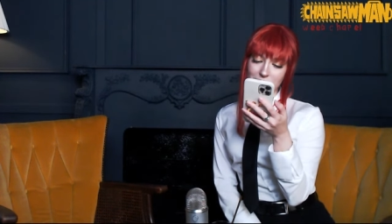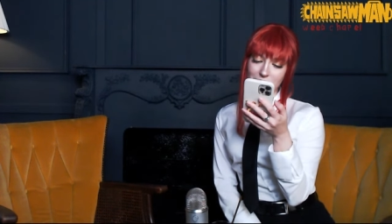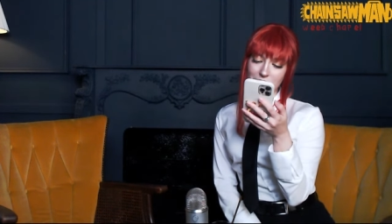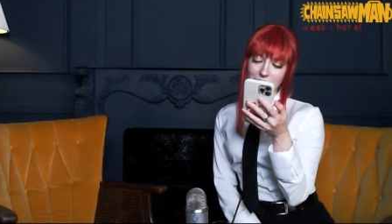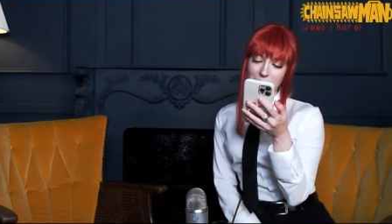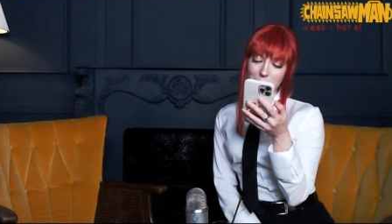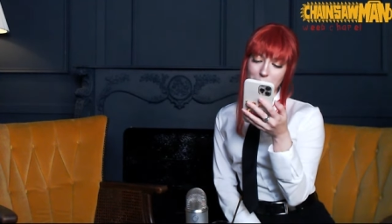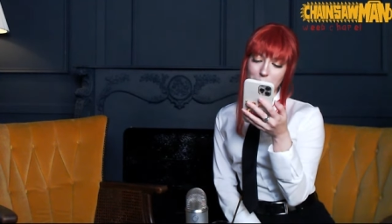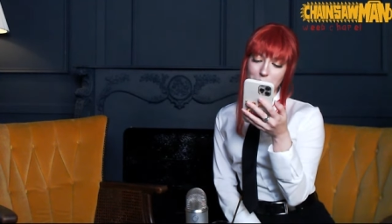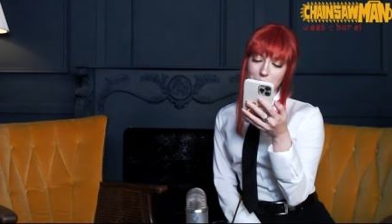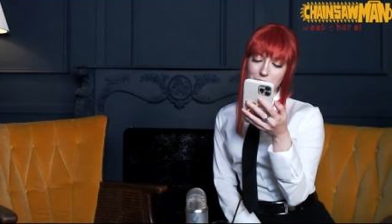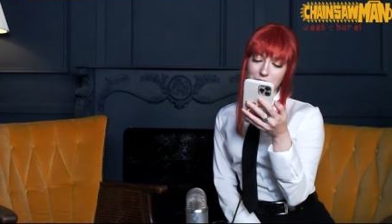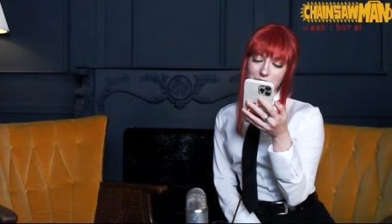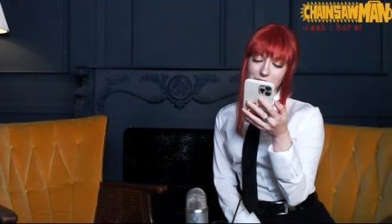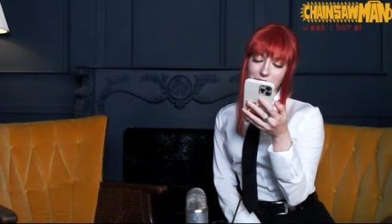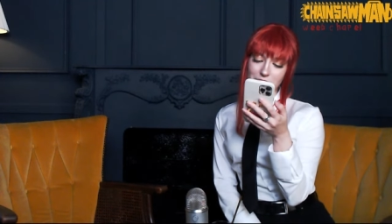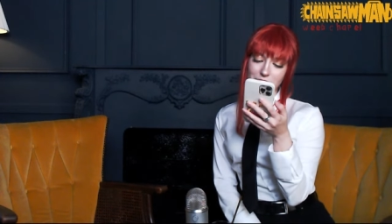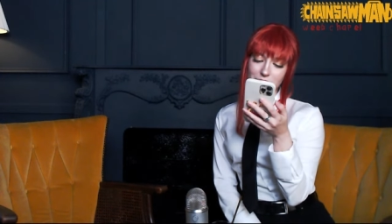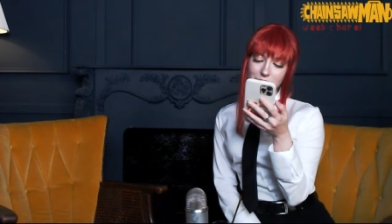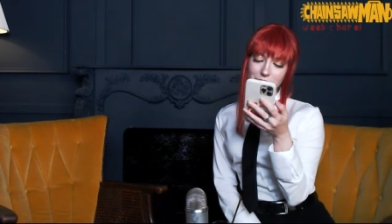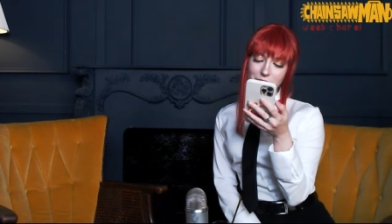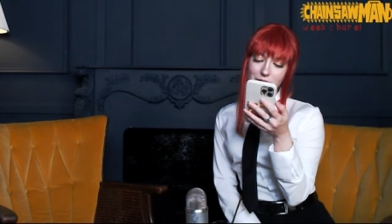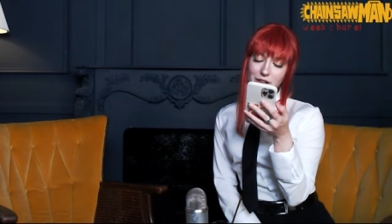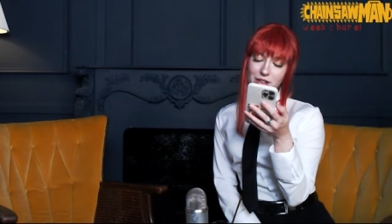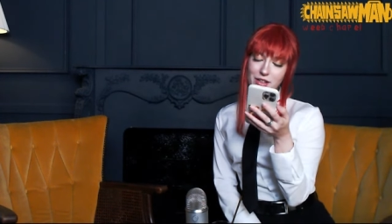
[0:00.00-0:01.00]
a bit
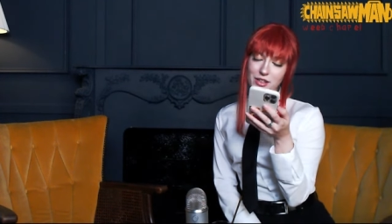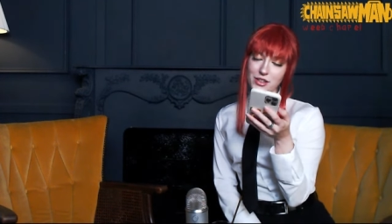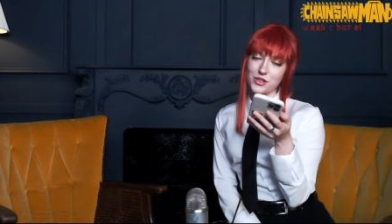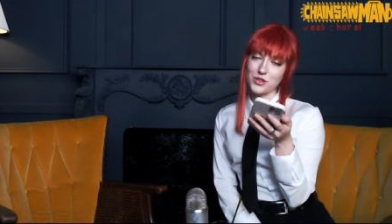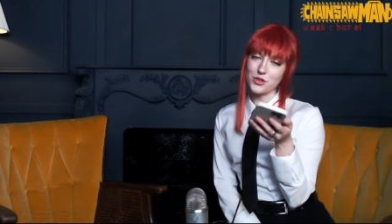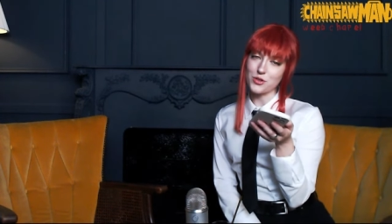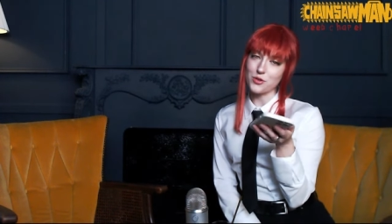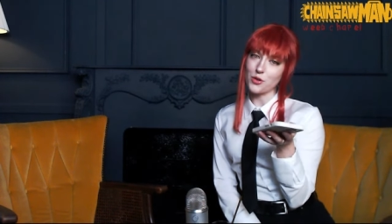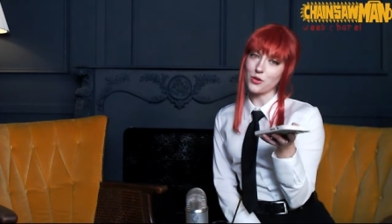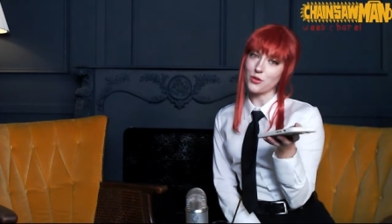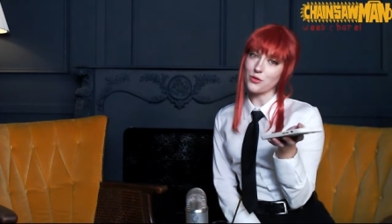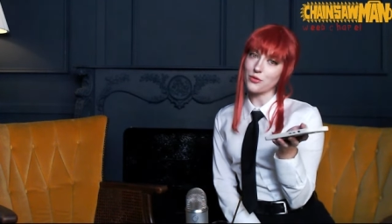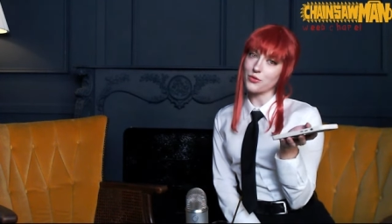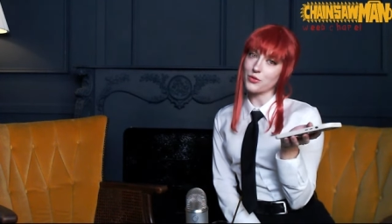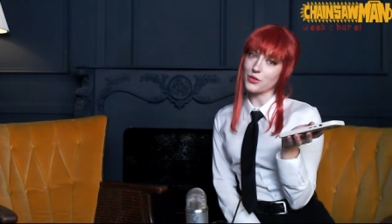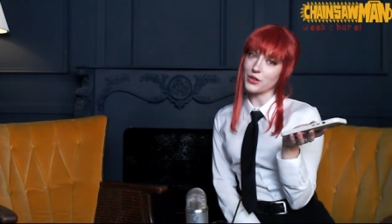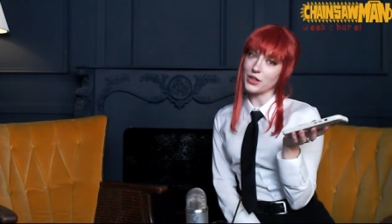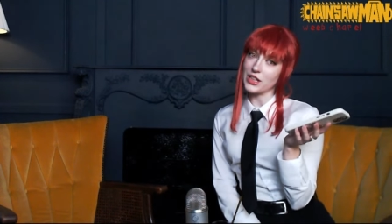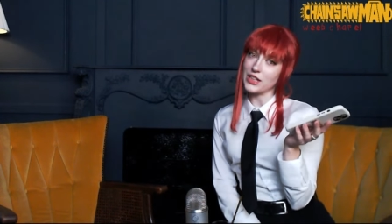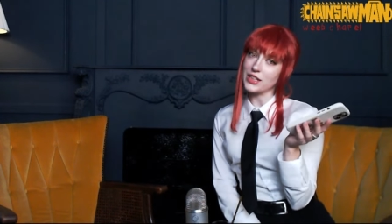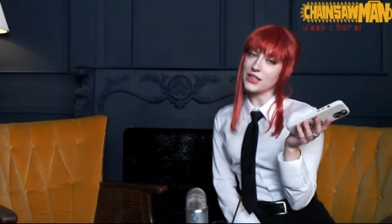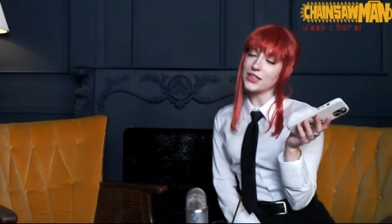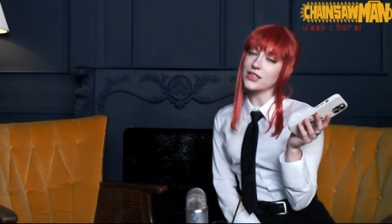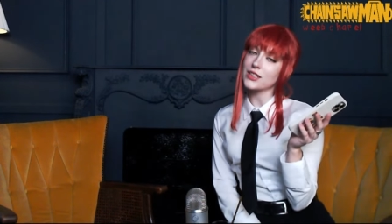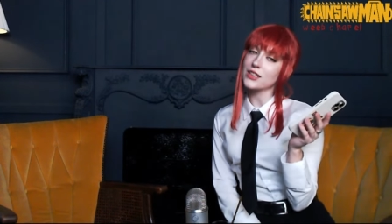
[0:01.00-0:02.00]
of a control
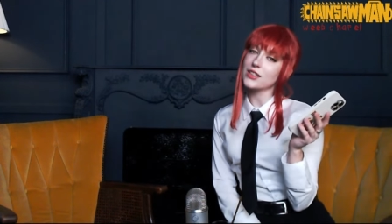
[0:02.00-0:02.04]
freak.